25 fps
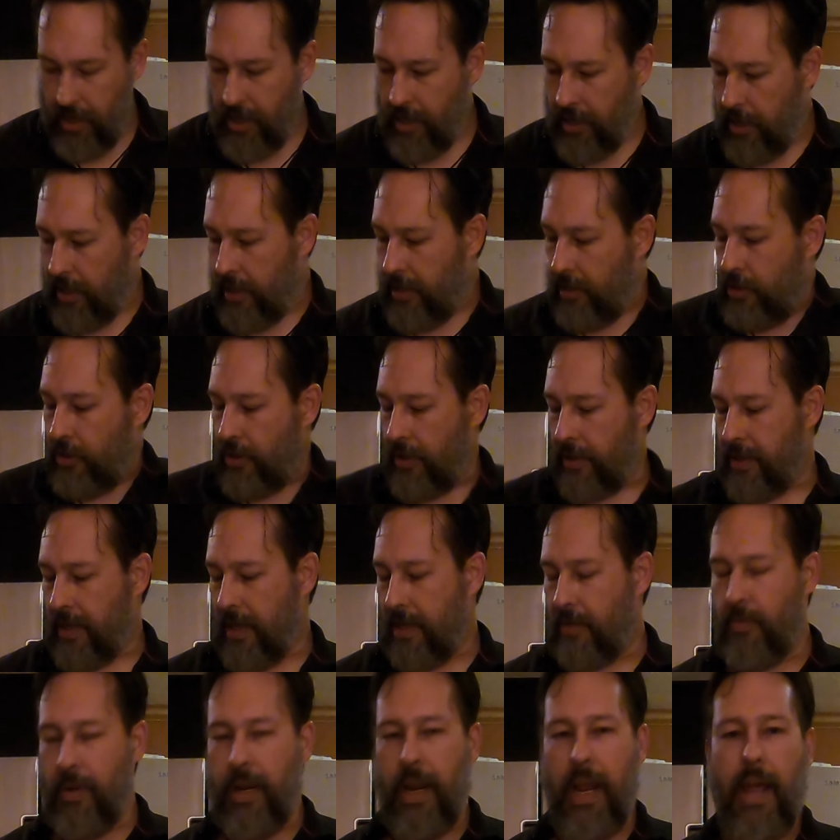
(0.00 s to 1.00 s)
and just
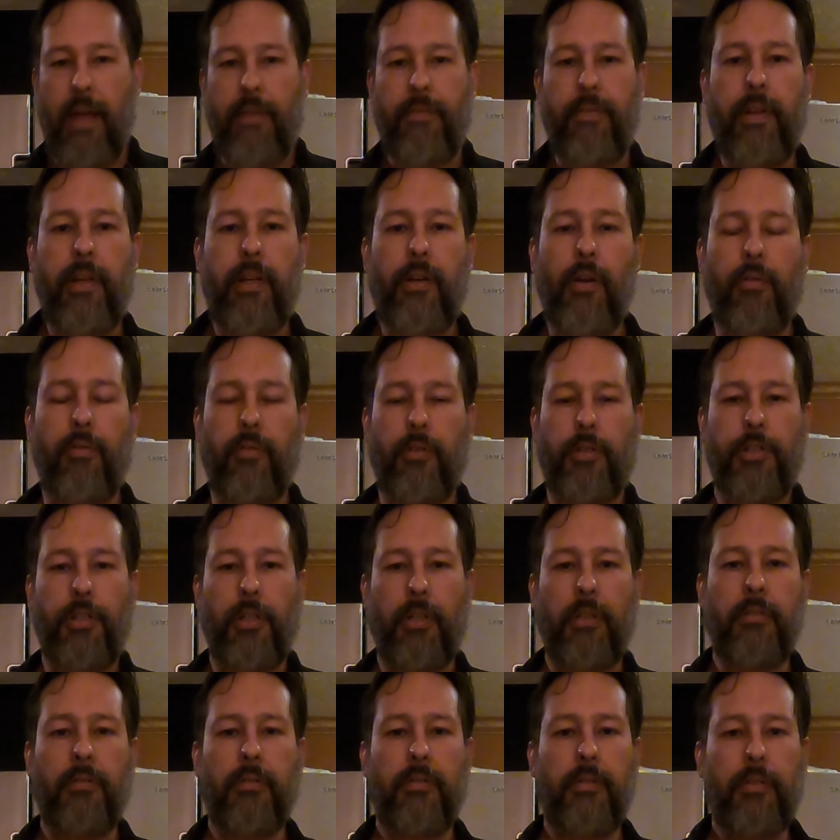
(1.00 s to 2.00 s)
as we have an
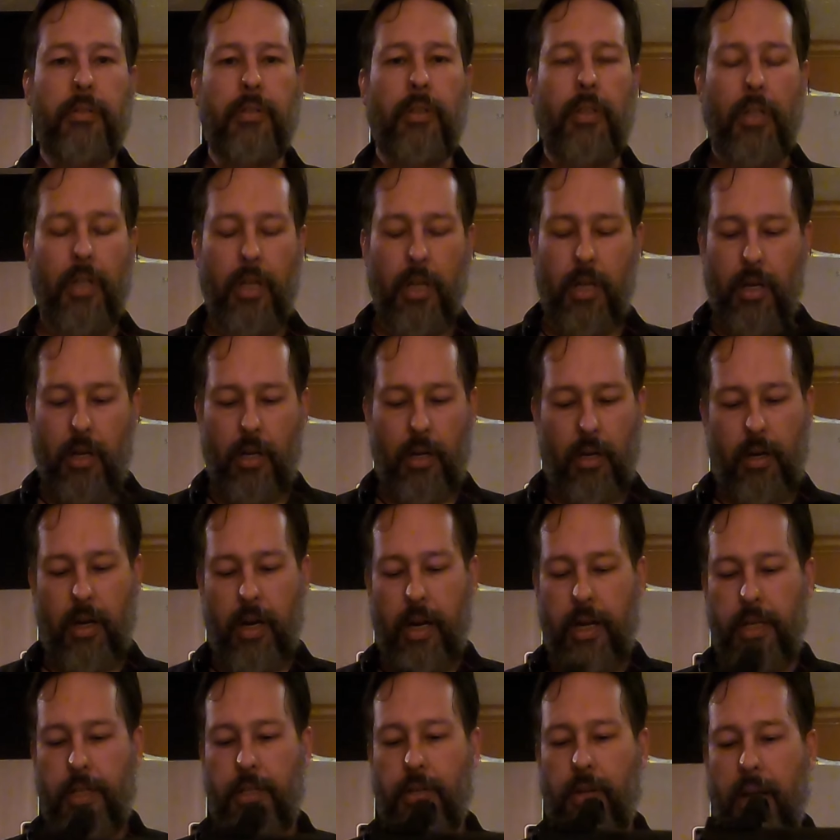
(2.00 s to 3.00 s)
overshirt. All
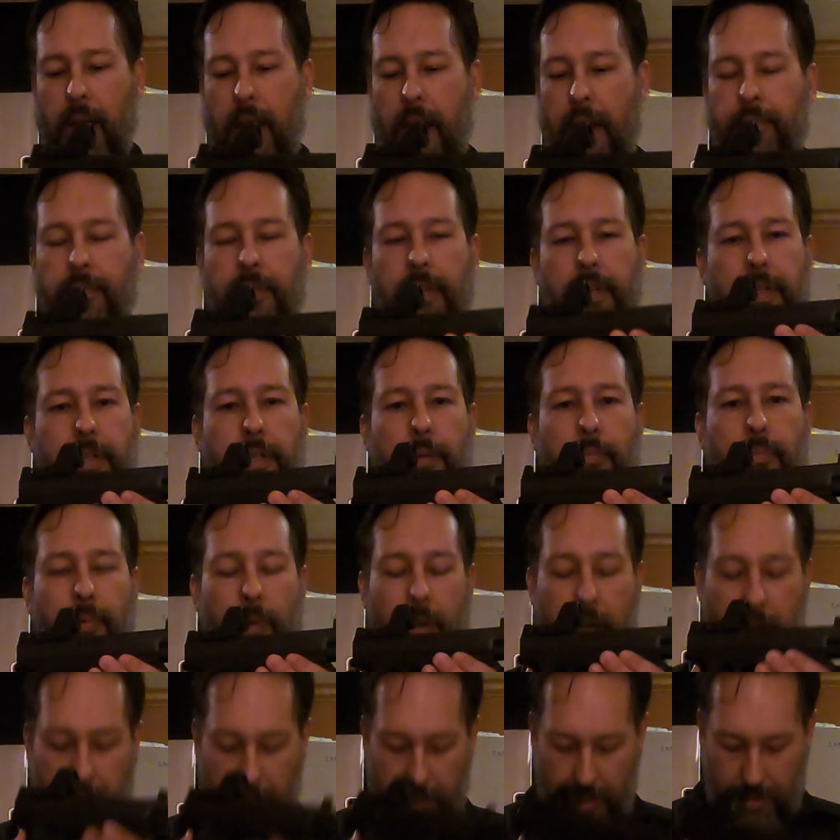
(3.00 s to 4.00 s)
right, so I have this
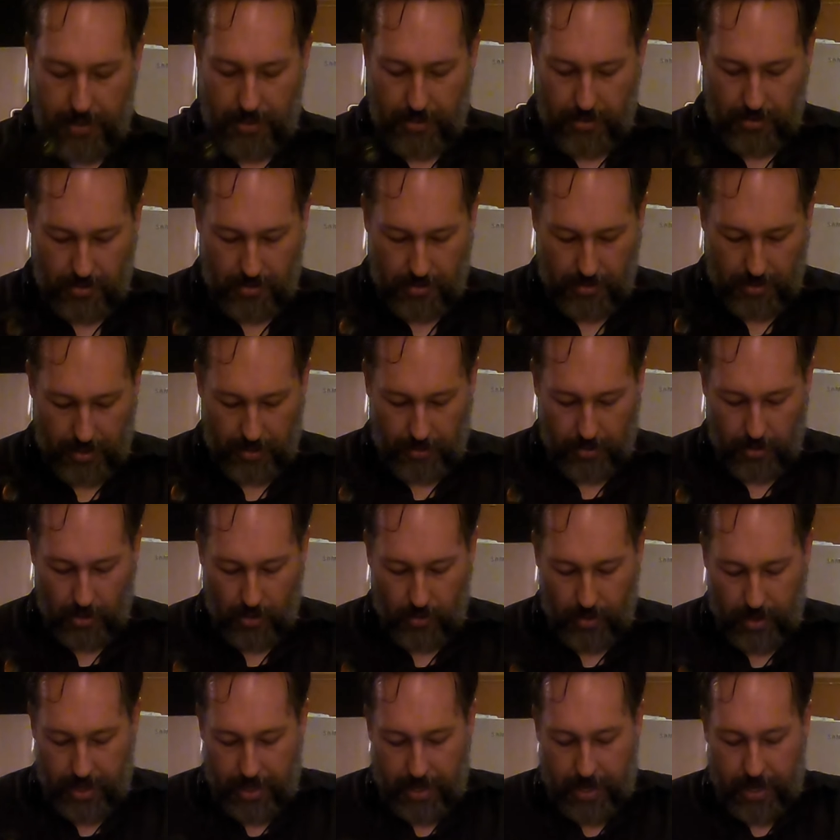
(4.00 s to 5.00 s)
depressed. Let's go
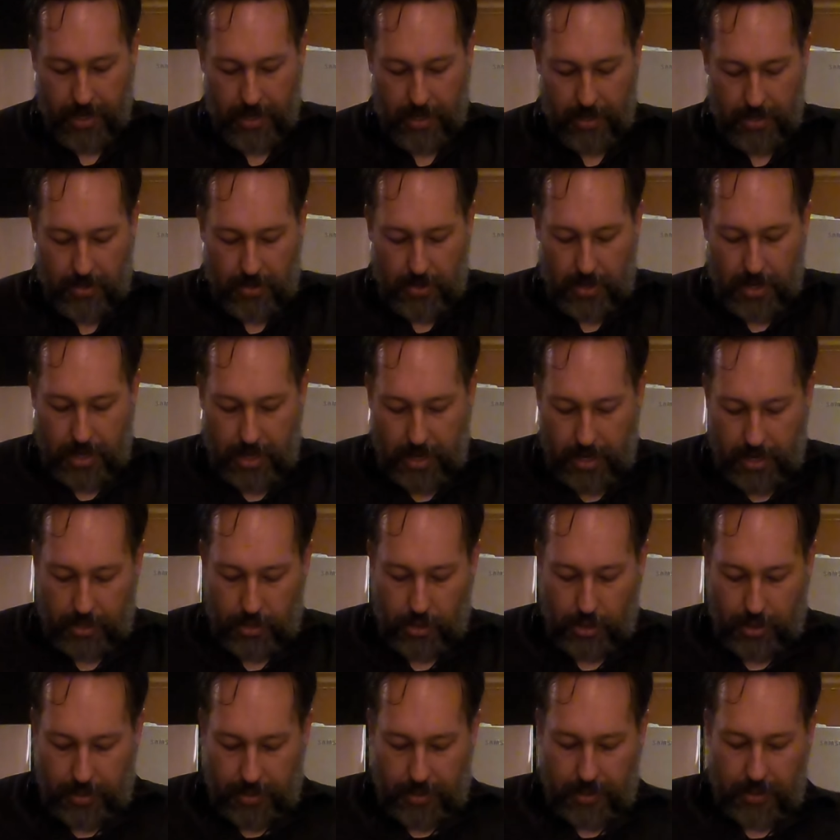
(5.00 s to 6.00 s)
ahead and
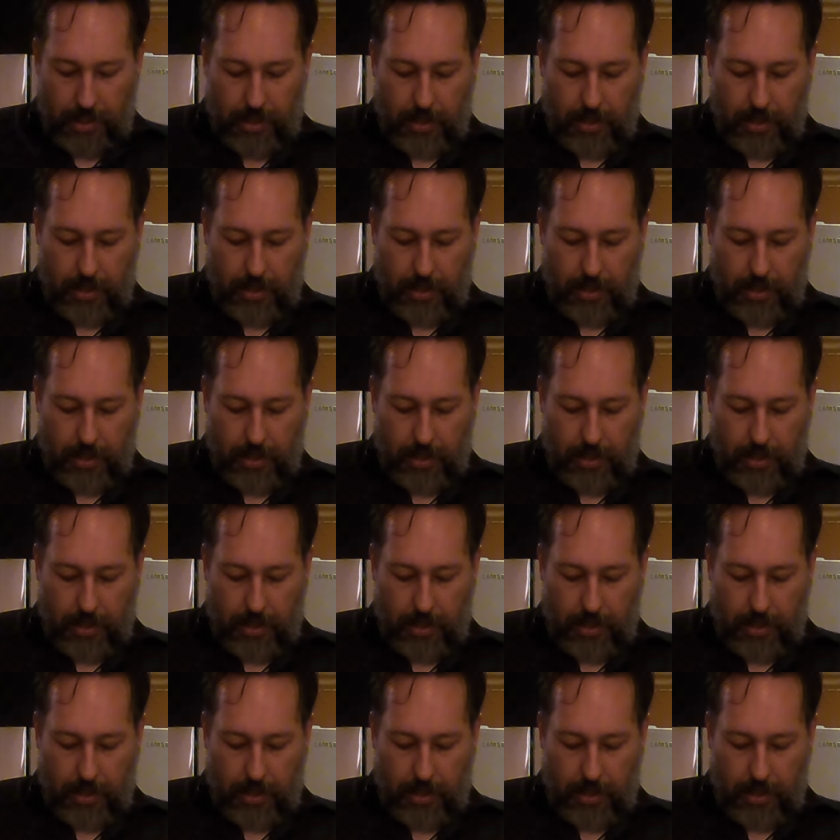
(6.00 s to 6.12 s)
just